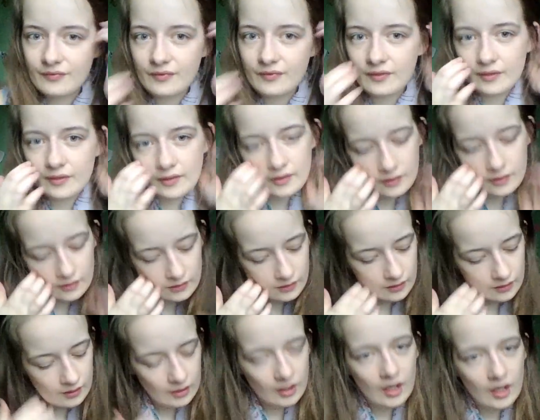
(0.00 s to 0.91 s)
Sorry
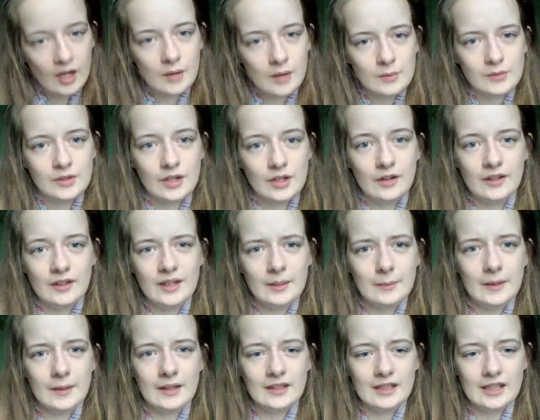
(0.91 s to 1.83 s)
about the lighting, that was
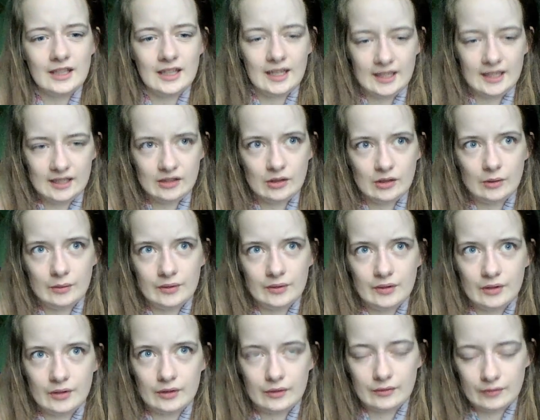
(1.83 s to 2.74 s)
unfortunately.
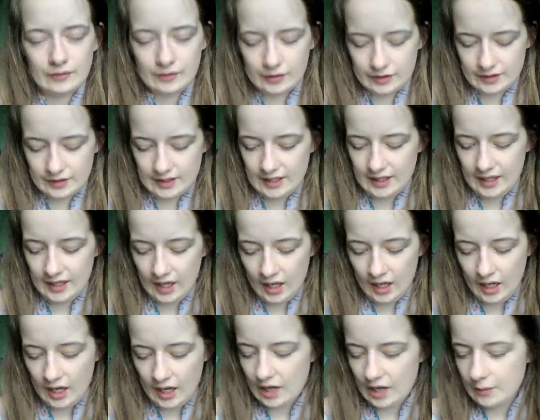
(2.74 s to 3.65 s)
And what comes
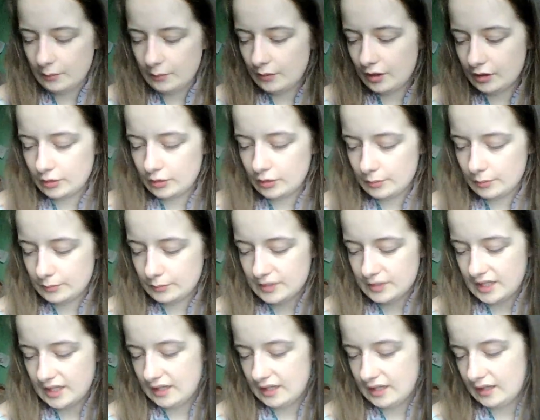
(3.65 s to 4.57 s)
in this is
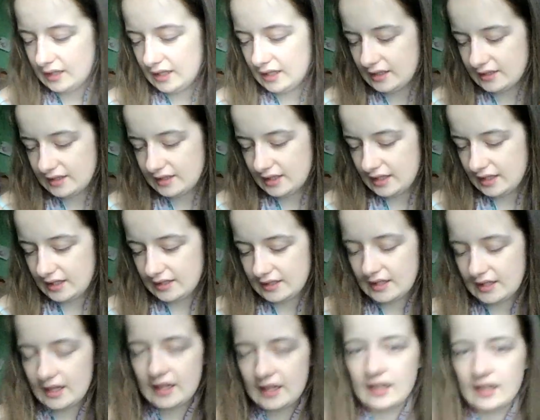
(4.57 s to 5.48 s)
like a
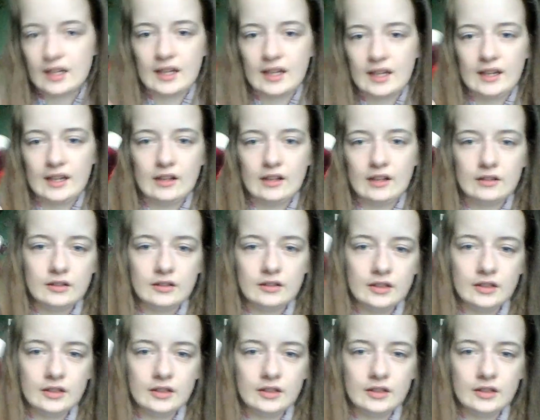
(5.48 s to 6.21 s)
cute shower gown